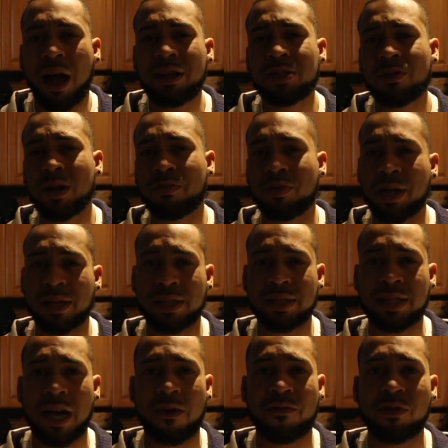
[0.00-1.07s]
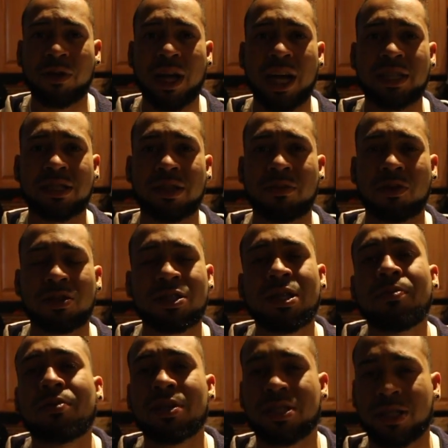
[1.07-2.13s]
I just want to break this down for you guys in the most
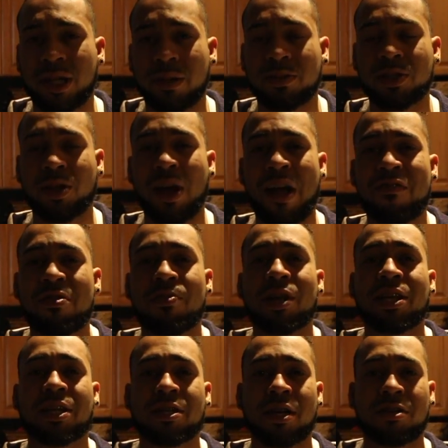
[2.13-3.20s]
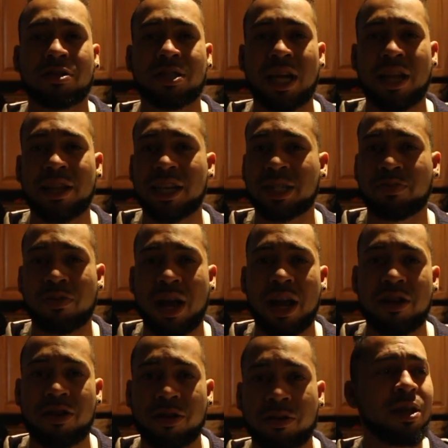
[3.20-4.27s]
simplest terms so everybody can understand that it's
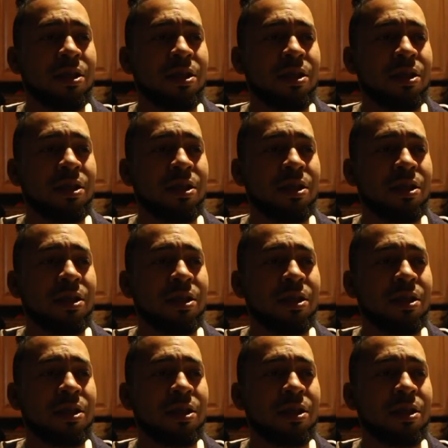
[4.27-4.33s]
brand new.